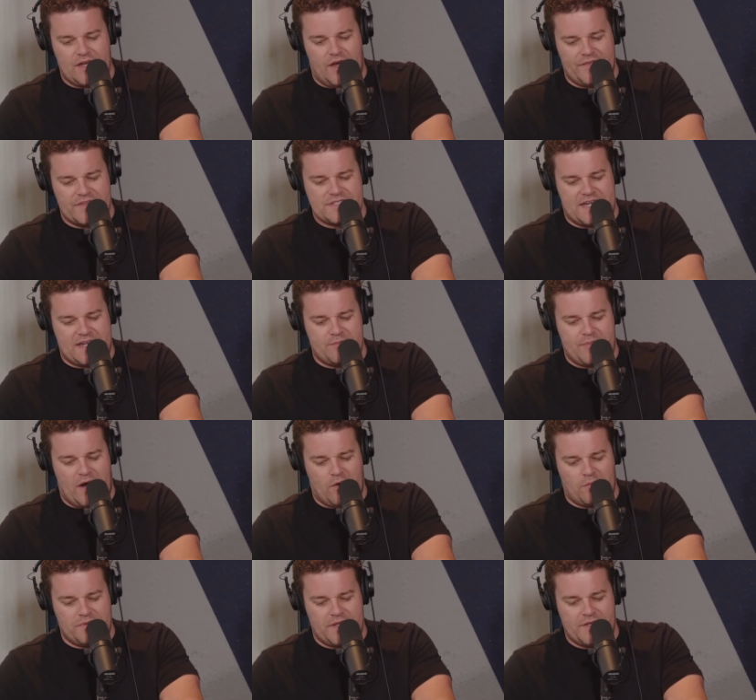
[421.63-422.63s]
on the second
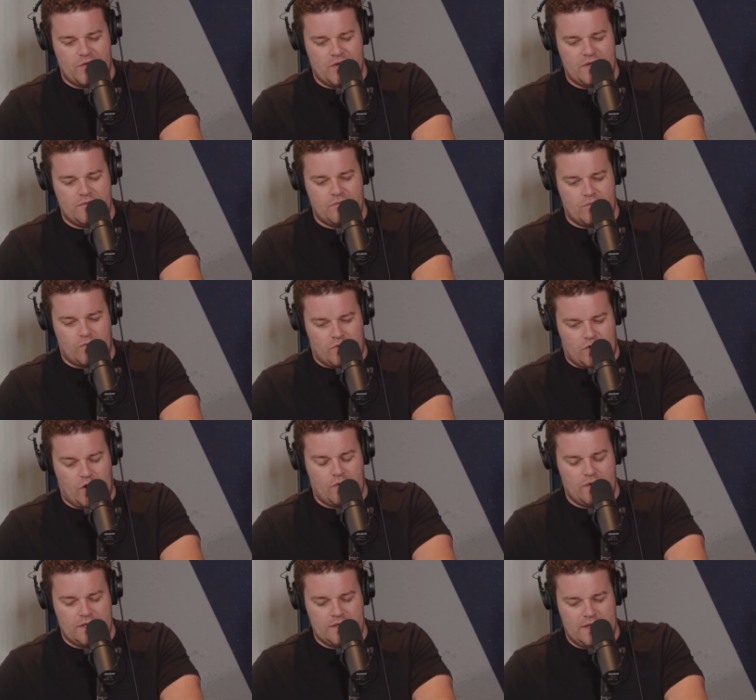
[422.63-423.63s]
power play unit,
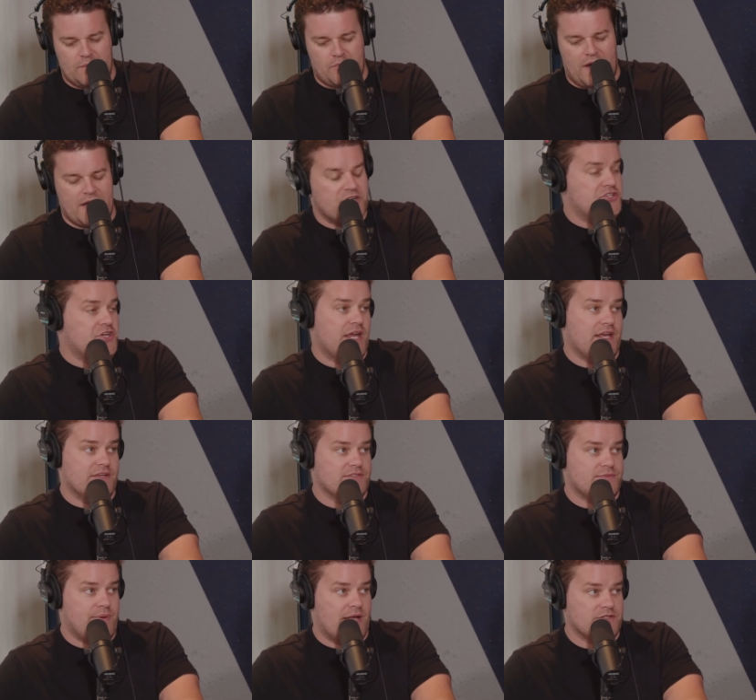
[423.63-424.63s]
currently Brady Skjei
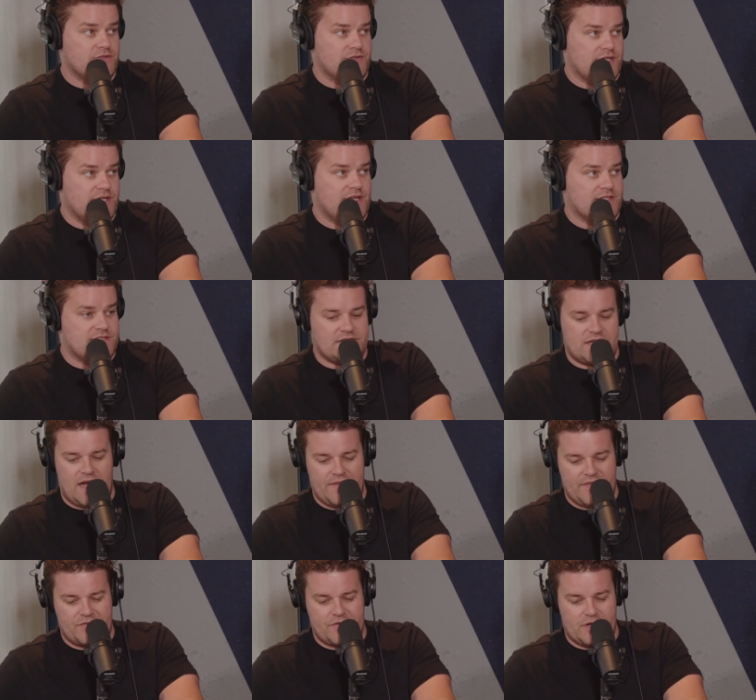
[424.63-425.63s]
is penciled in as the
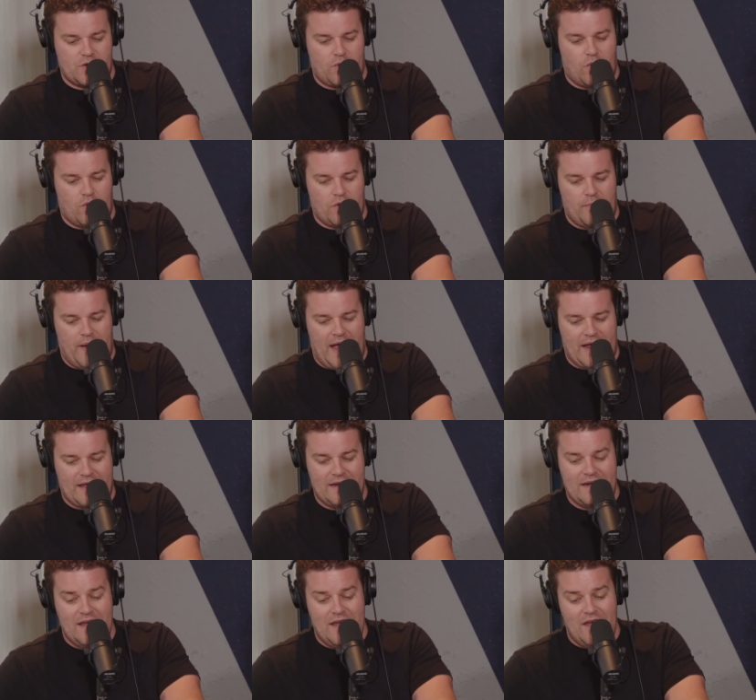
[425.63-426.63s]
guy that's going to quarterback
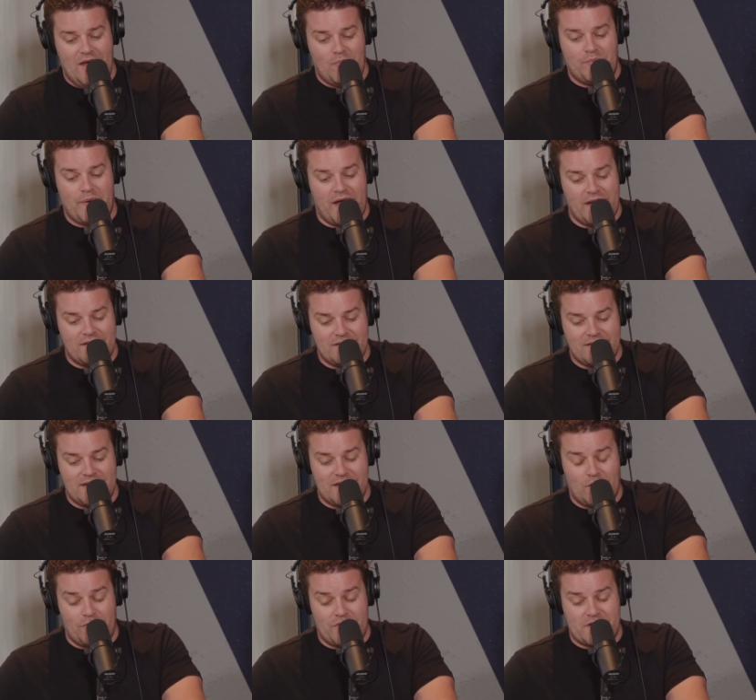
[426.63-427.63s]
it. But, you
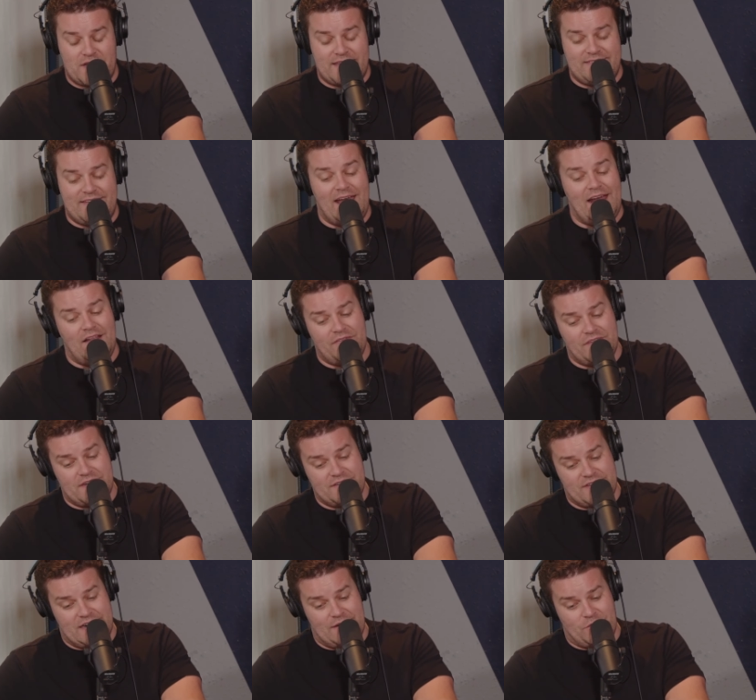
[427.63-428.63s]
know, the talent that
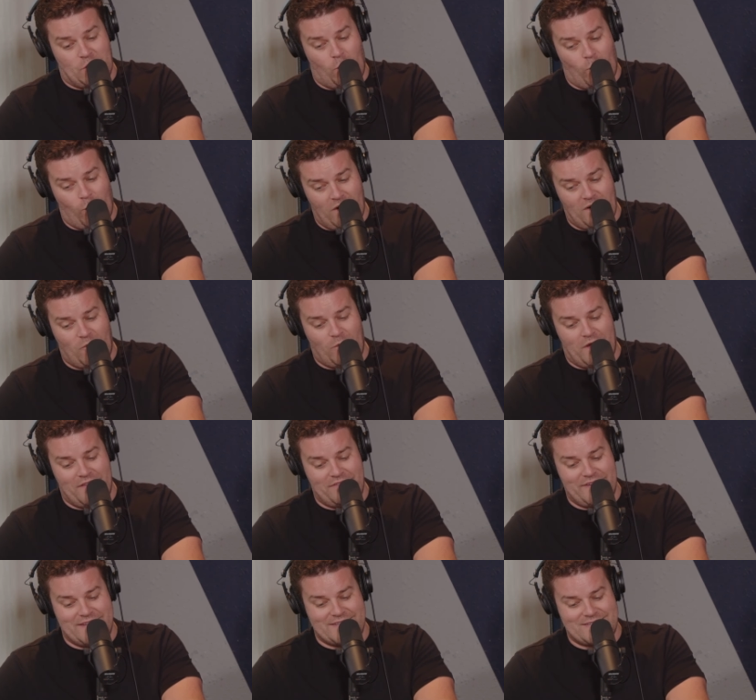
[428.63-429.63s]
he's going to have to work
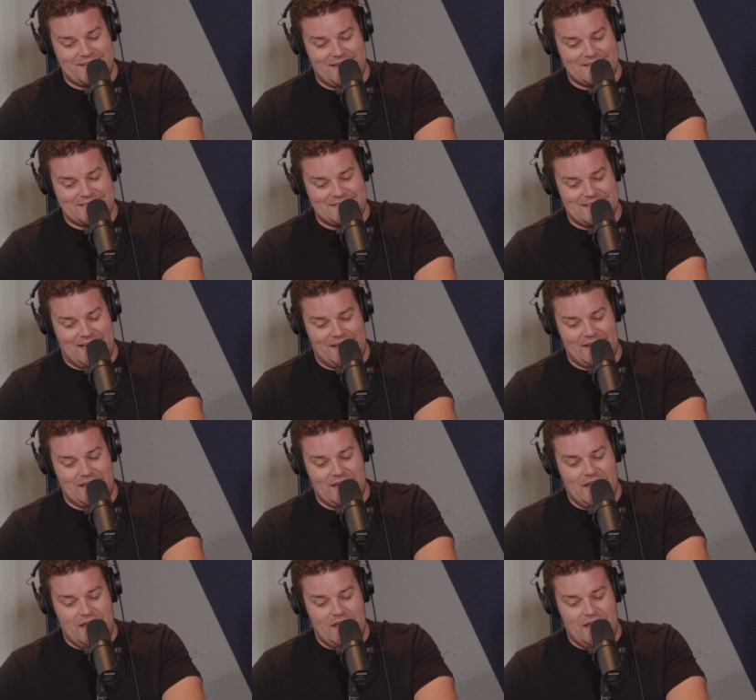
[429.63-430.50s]
with is, it's like